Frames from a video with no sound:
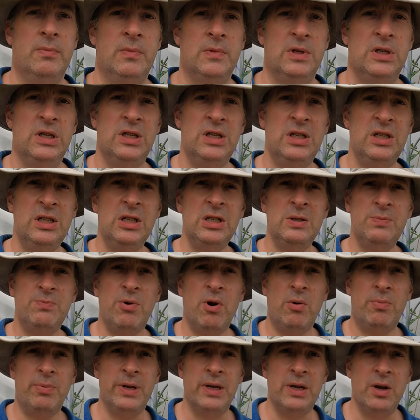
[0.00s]
So this is
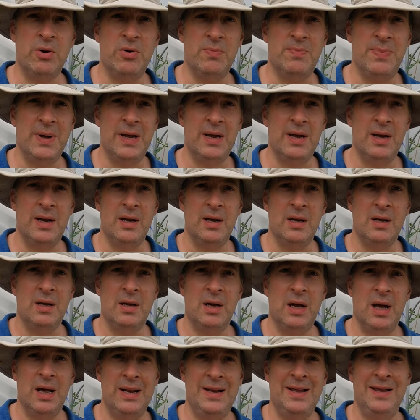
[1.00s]
probably going to be a